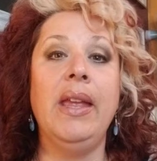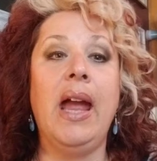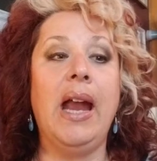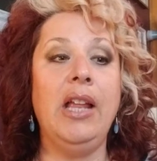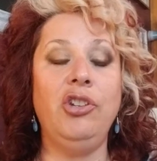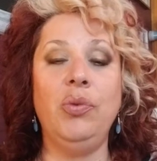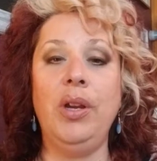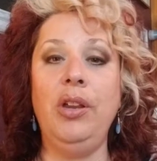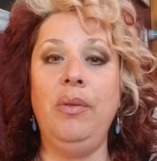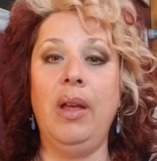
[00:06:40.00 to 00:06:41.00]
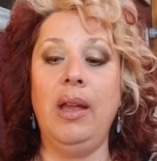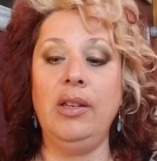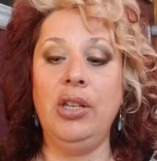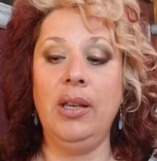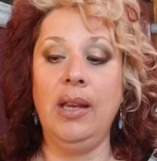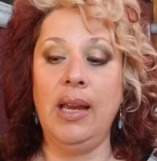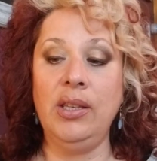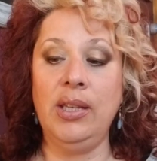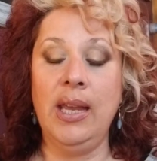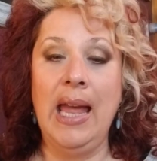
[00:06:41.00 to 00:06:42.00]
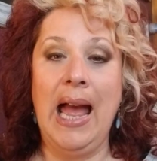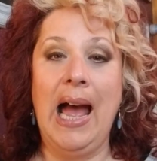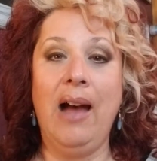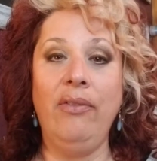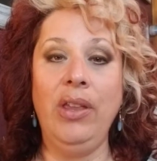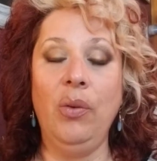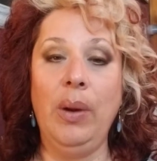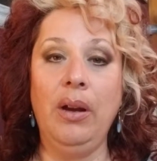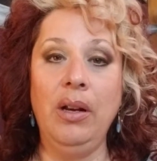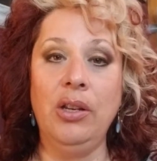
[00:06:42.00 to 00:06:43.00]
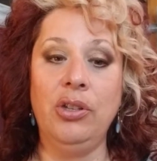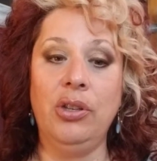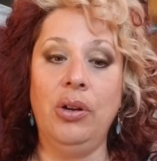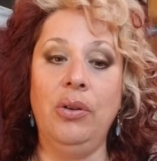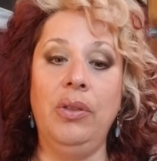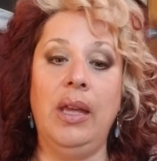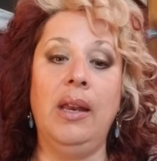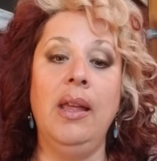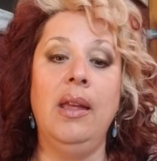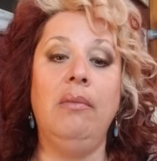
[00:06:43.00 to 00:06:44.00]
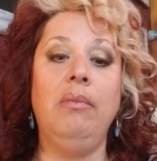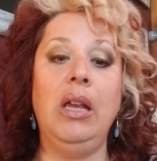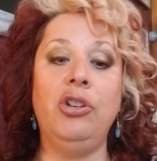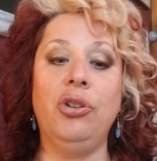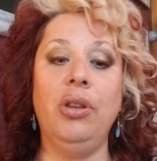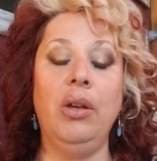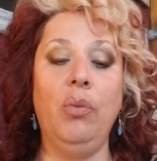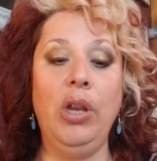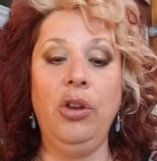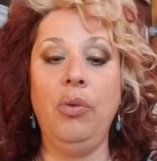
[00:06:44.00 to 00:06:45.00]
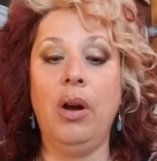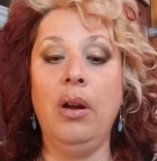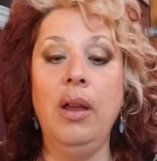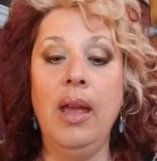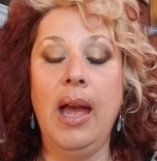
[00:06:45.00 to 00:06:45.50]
And I just want you guys to have the awareness, though, that make sure that when you are,